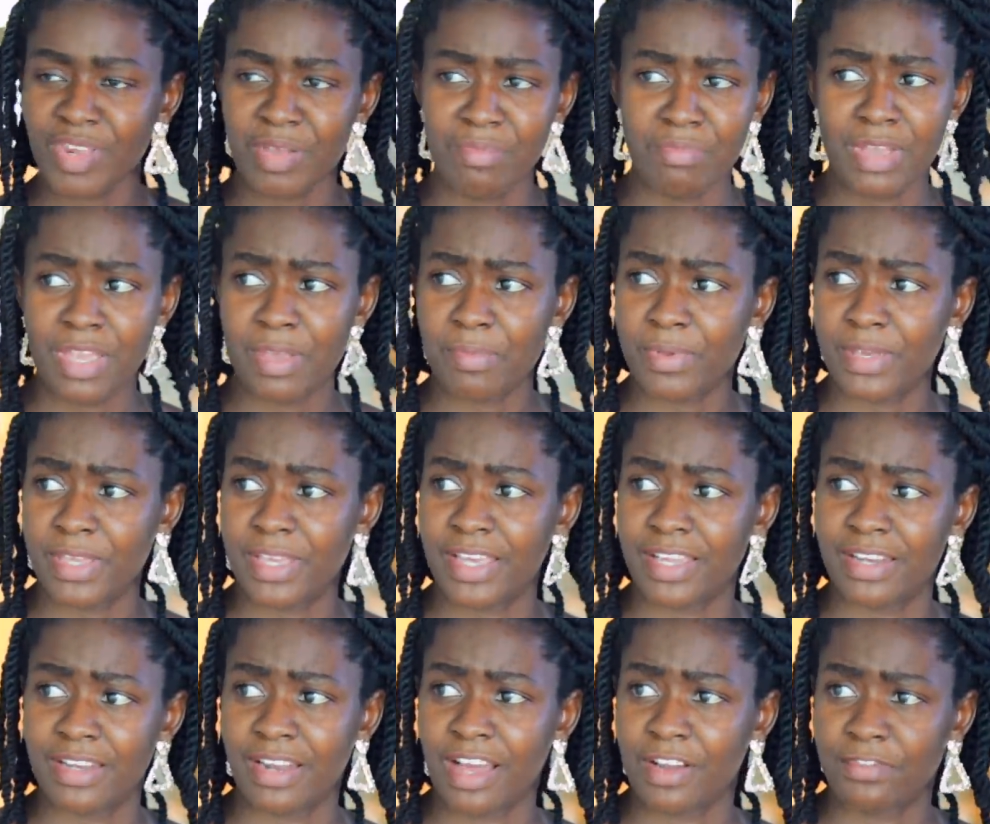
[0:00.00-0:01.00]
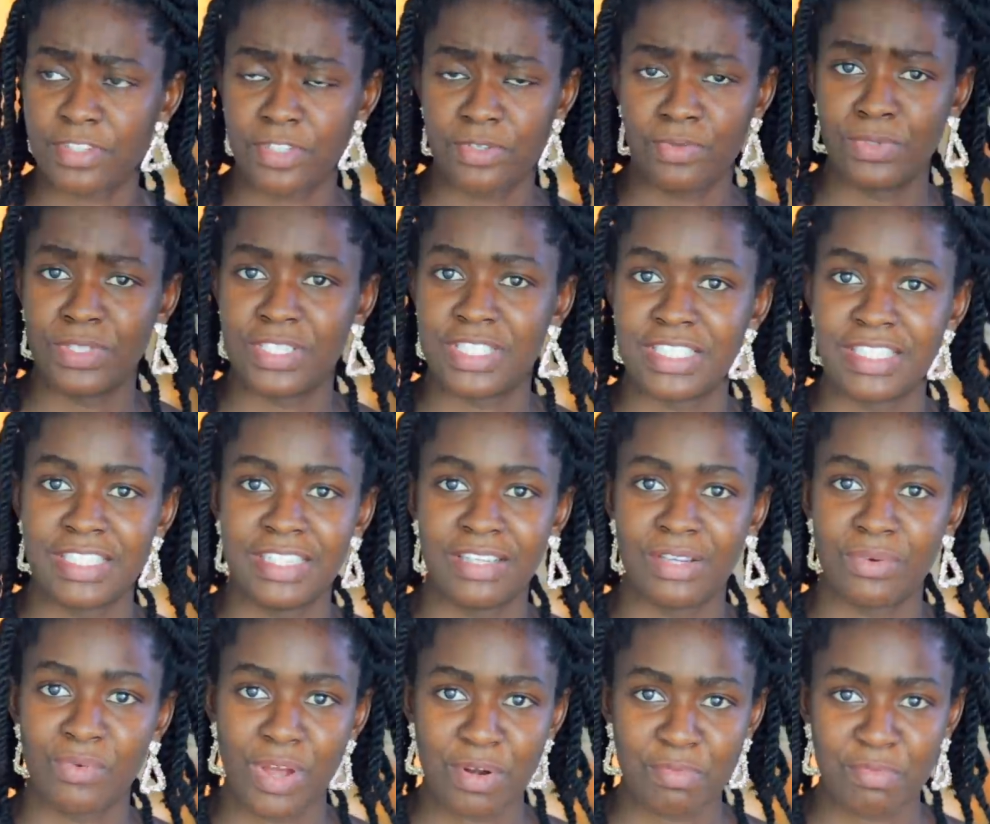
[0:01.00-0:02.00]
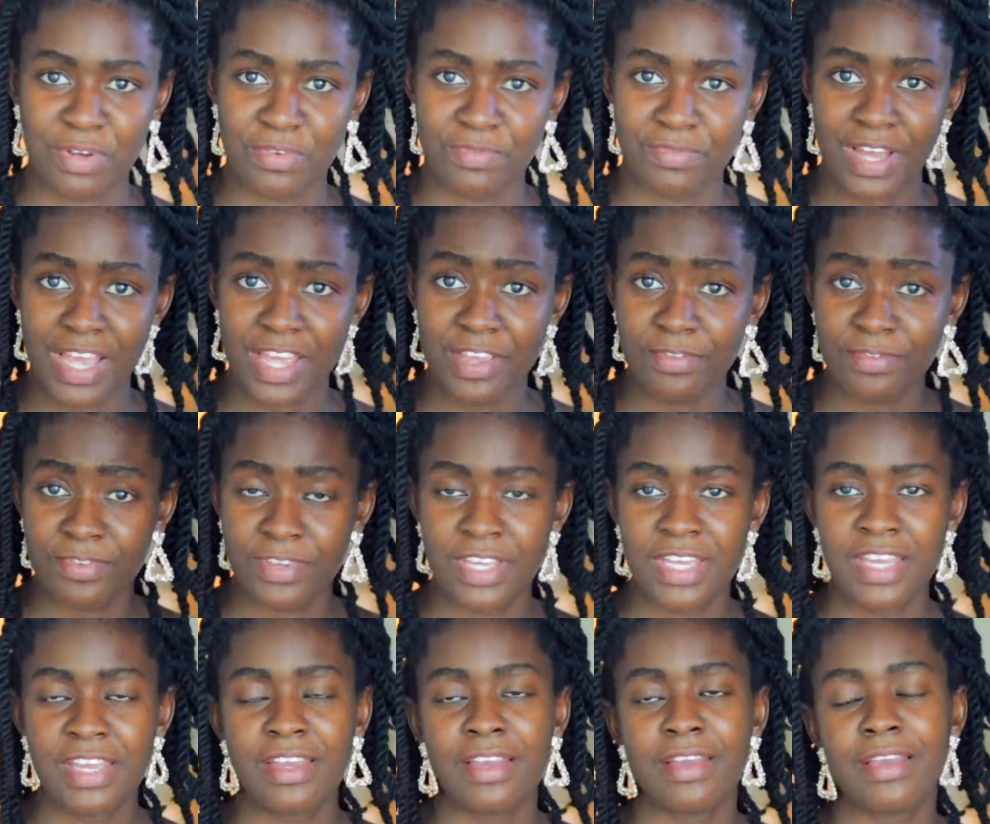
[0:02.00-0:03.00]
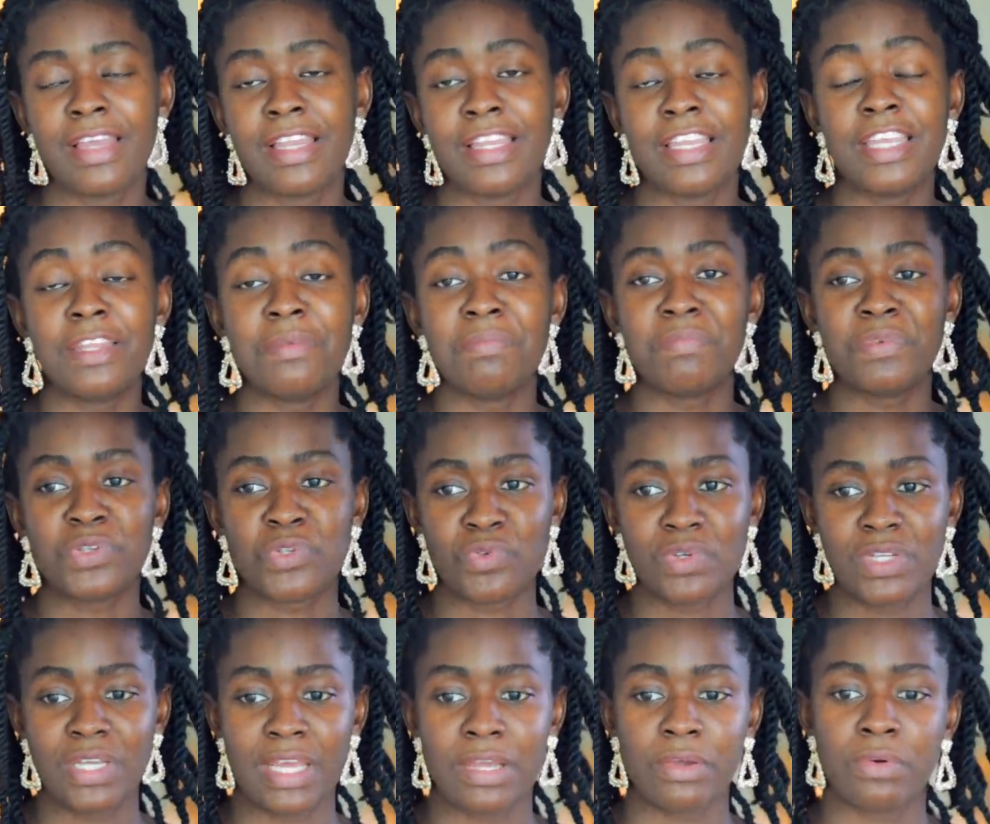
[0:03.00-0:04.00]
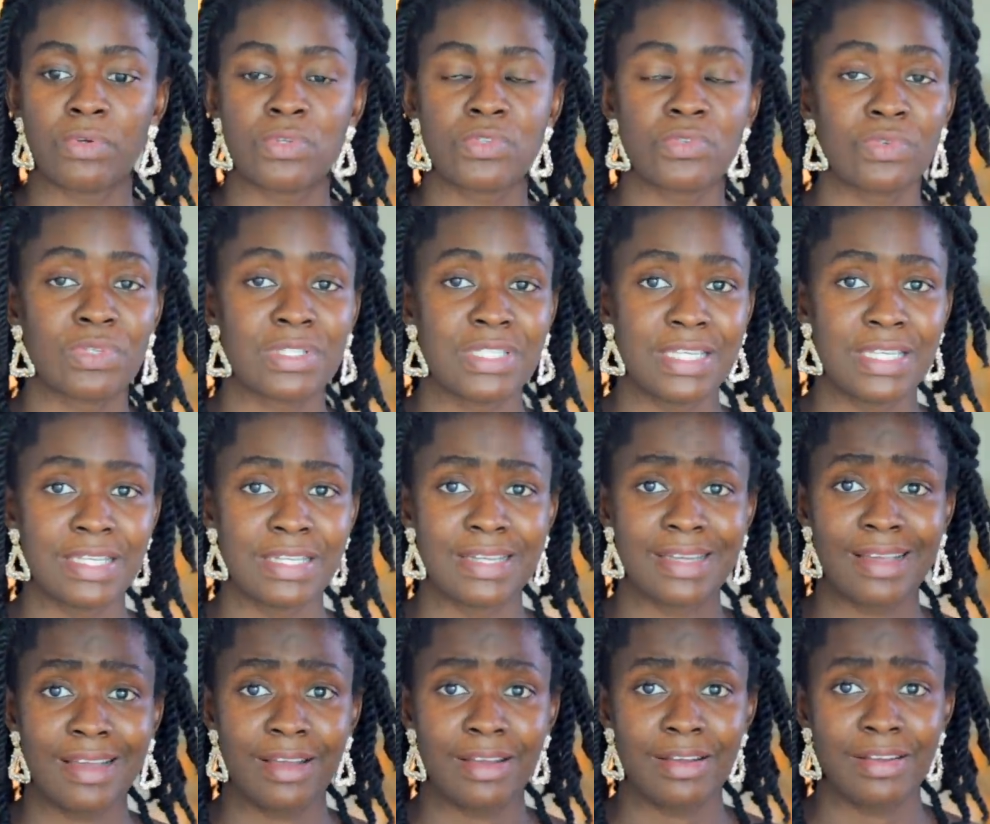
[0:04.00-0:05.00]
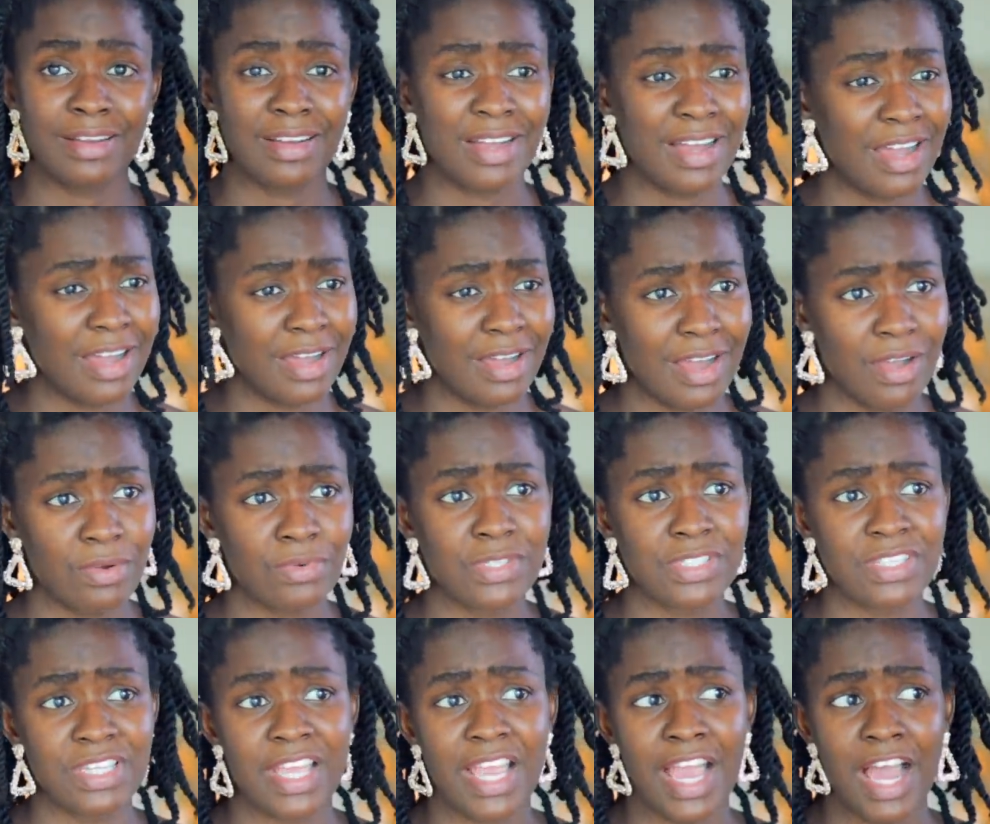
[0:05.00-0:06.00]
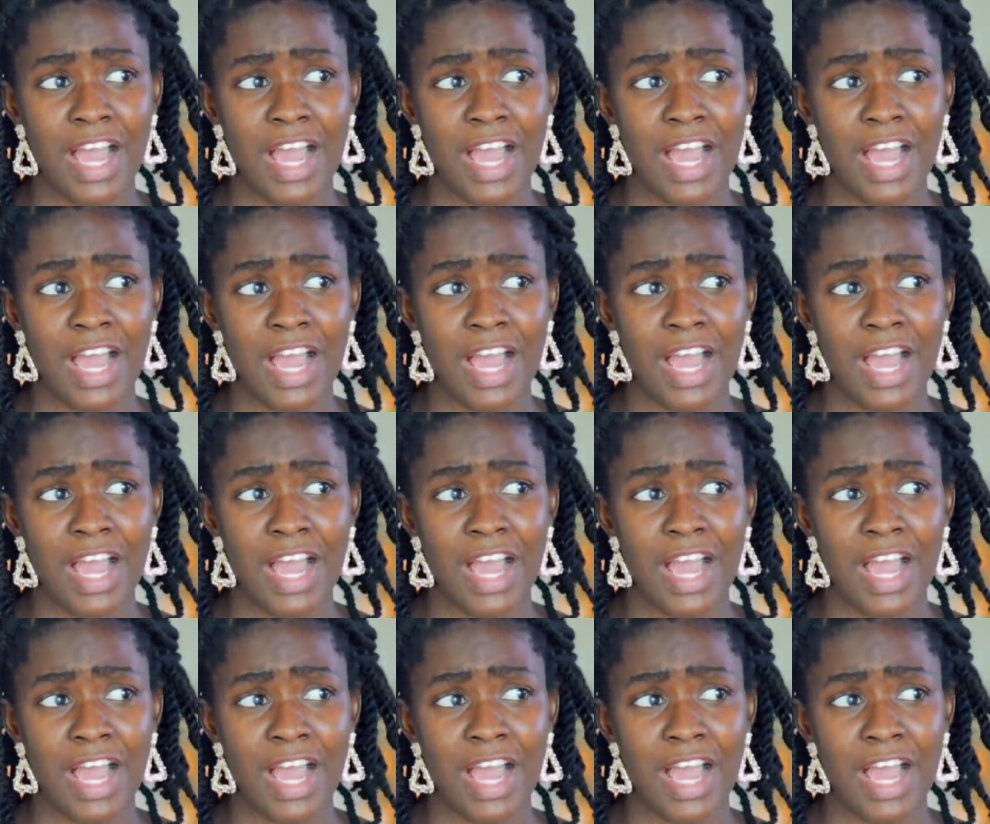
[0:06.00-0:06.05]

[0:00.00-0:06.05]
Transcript: maybe an afternoon tea, 1.5, and in between I also take, I would say,